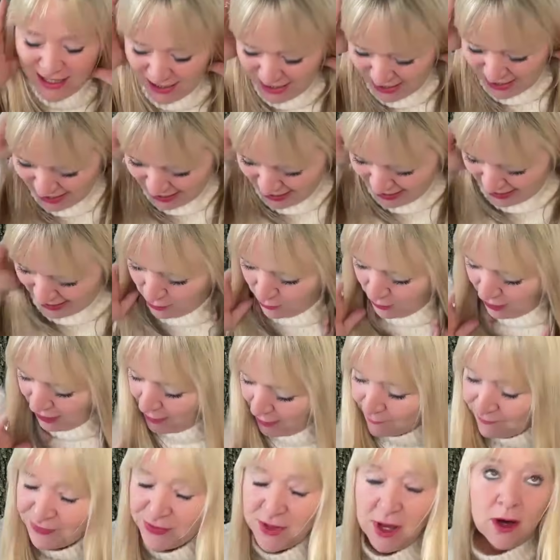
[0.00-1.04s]

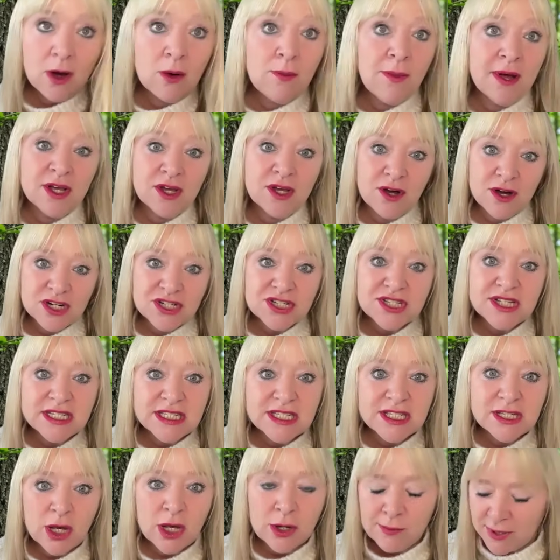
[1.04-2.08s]
Anyway, oh my gosh, there's
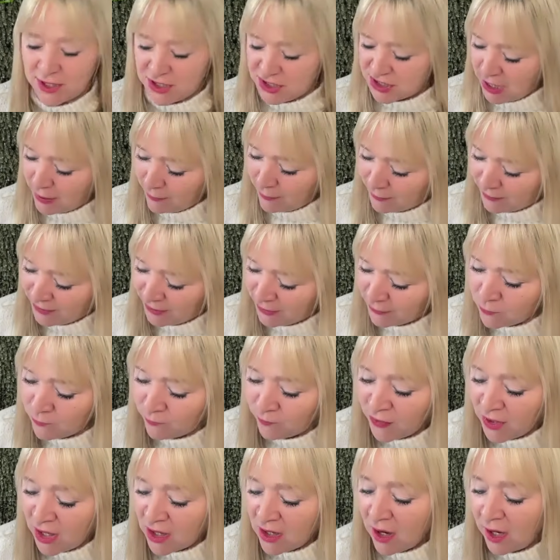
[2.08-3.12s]
so much happening.
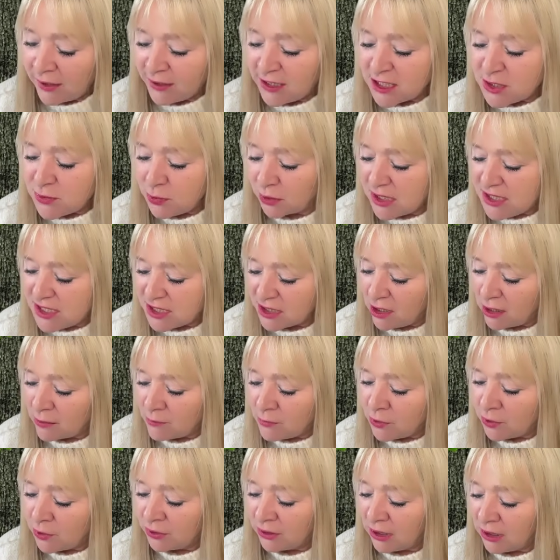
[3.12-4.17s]
I just wanted to come
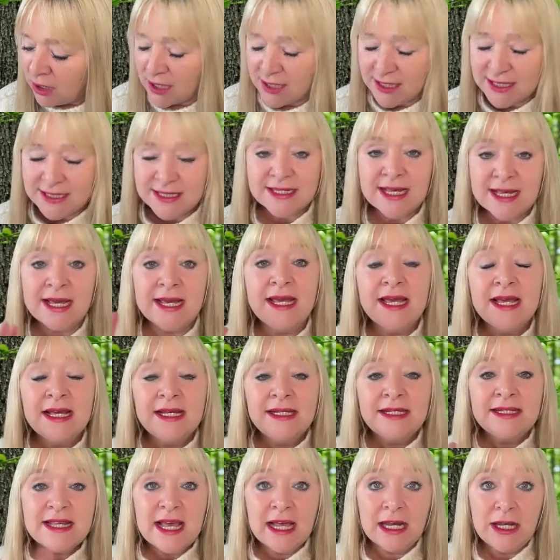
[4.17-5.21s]
on, like I say,
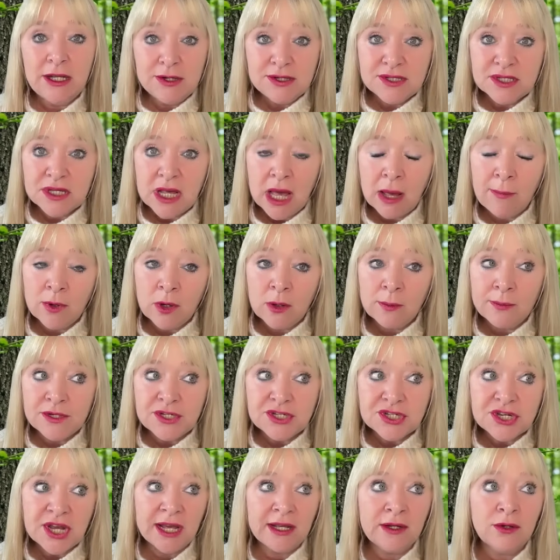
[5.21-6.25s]
tell you who's coming on my
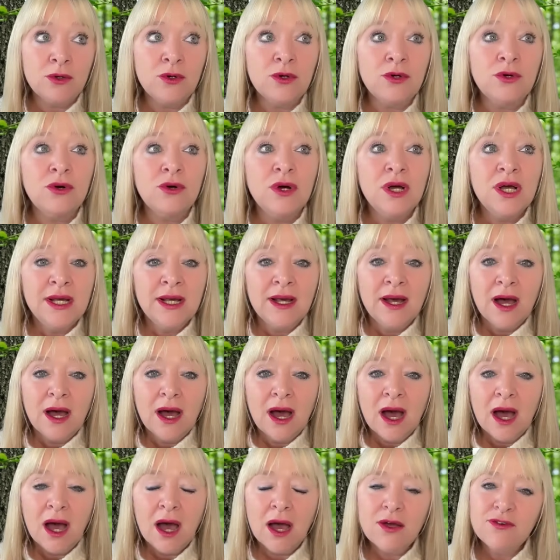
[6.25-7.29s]
channel.
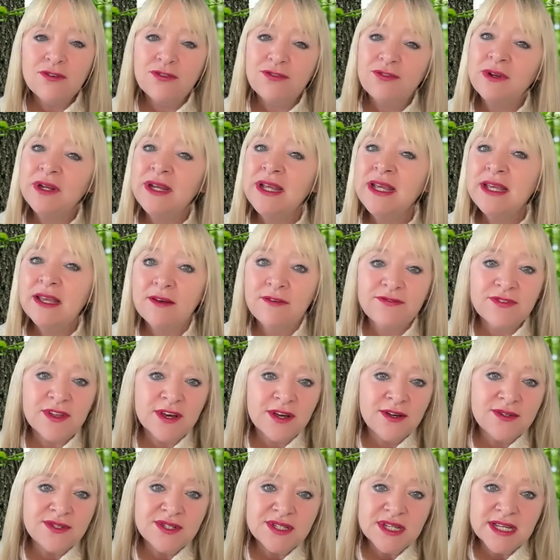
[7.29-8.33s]
Hopefully, give
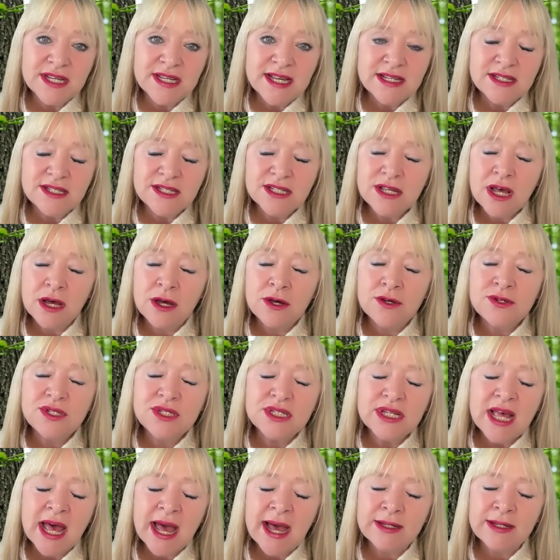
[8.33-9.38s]
those that get so
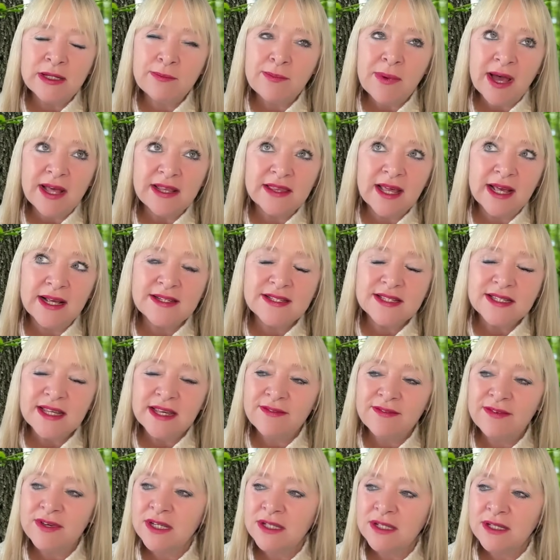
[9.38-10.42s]
sad about
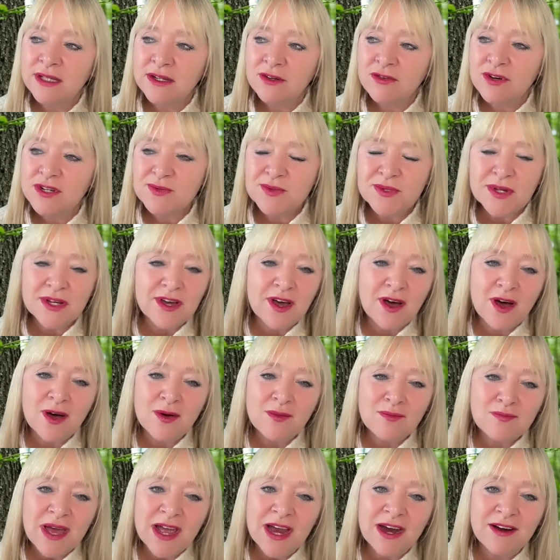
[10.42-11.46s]
Thanksgiving, Christmas. I can't
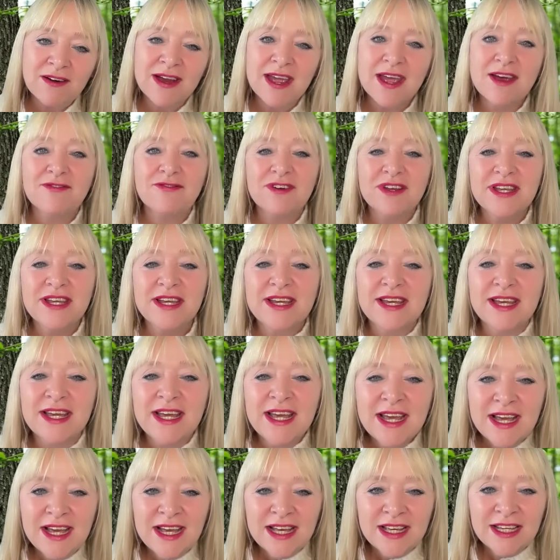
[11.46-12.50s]
bear it every year.
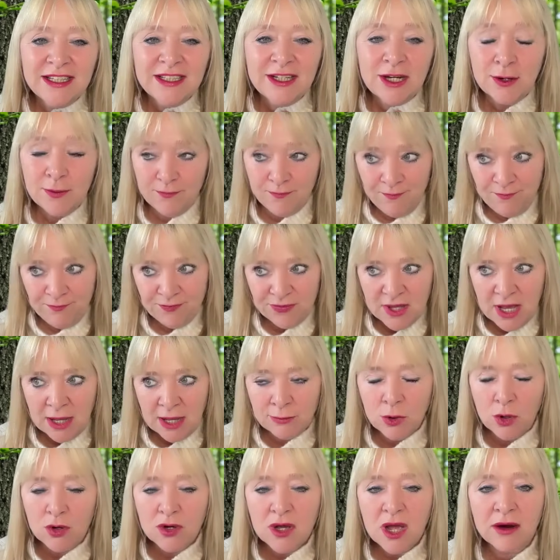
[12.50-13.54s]
I'm
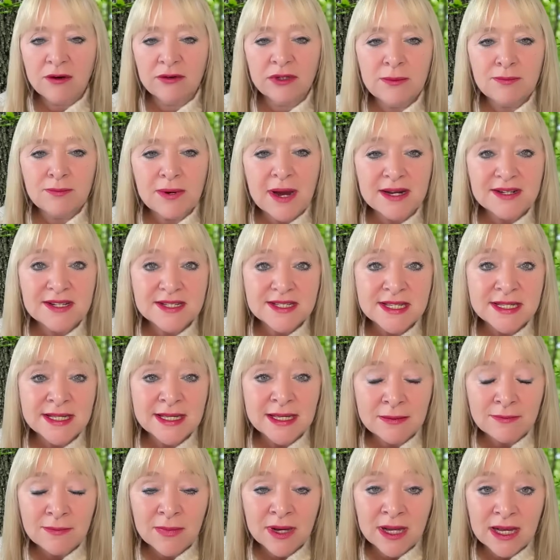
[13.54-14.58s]
not currently practicing
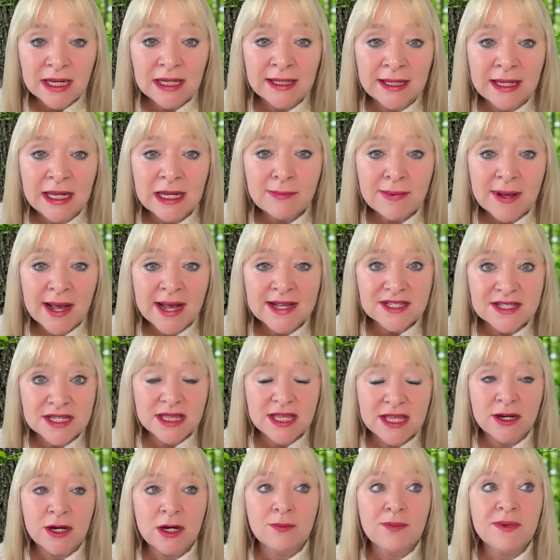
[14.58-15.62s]
in my clinic, but as a
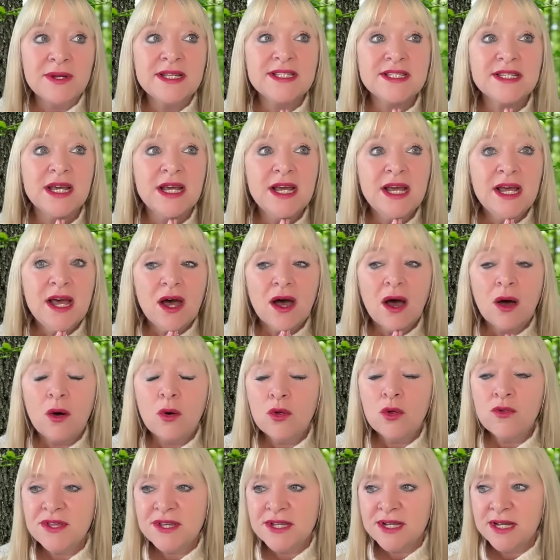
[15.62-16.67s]
therapist, all
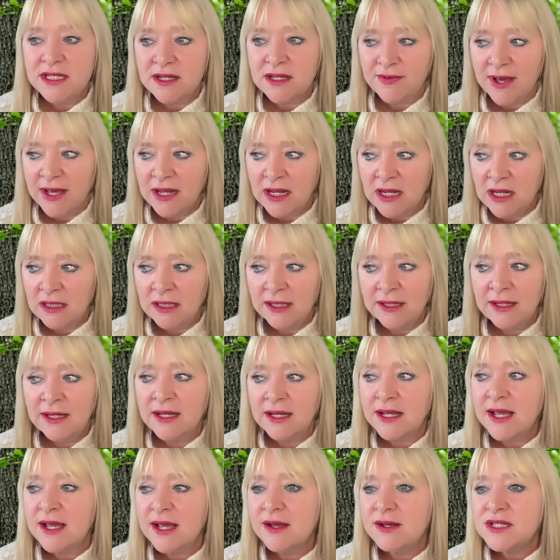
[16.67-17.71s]
the years I've had a clinic,
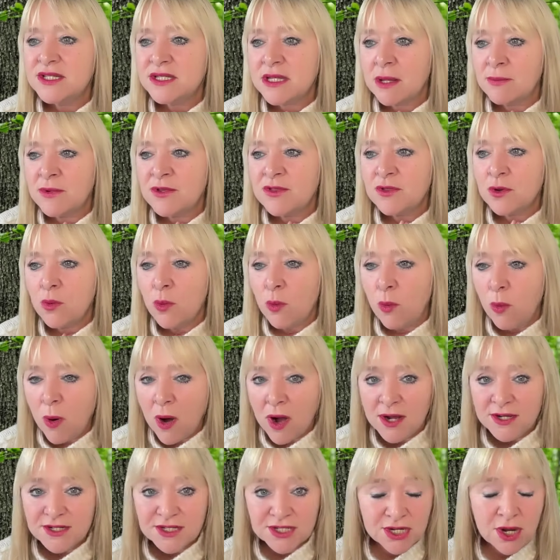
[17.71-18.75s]
it is some of the
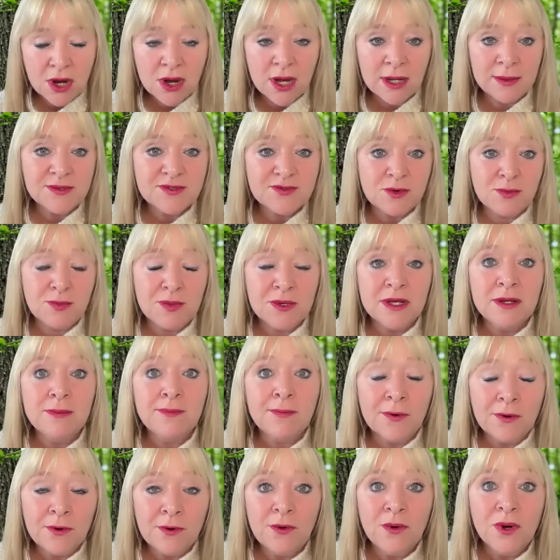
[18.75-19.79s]
worst times for
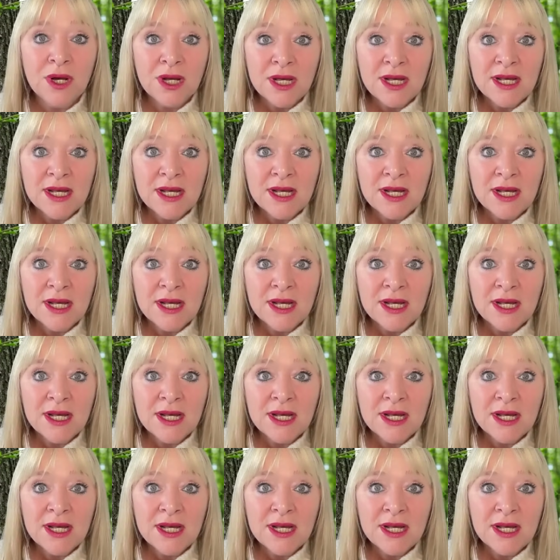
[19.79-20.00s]
people.